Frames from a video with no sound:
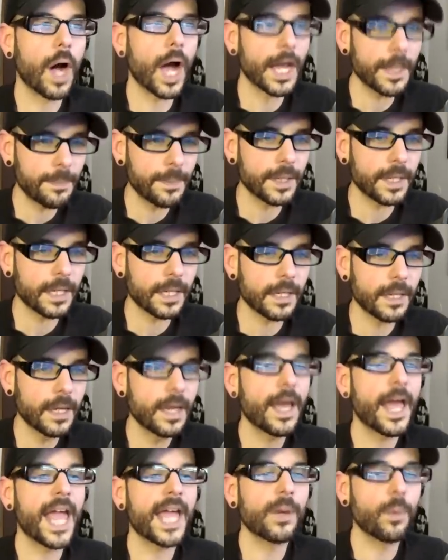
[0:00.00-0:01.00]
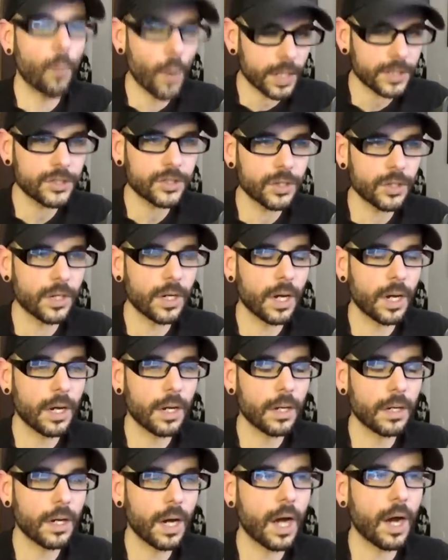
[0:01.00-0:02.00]
IP, a Western
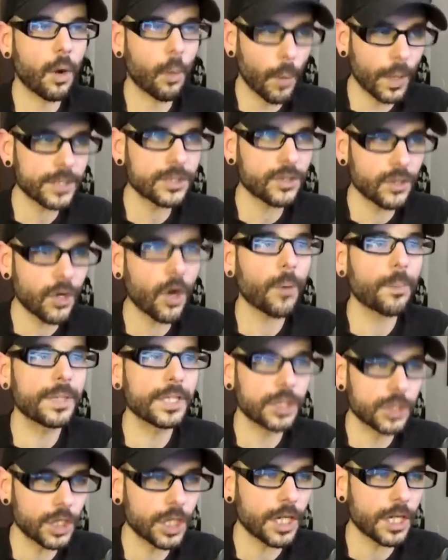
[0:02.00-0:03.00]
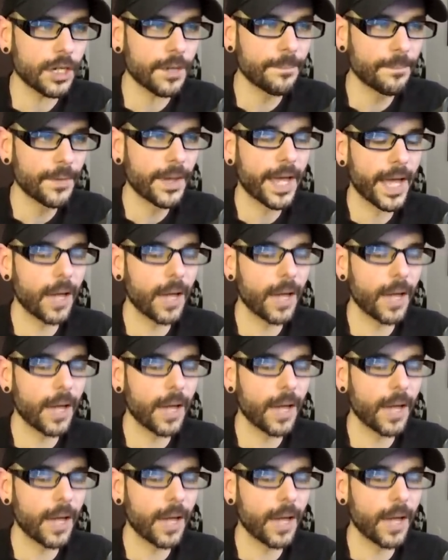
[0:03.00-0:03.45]
a Western RPG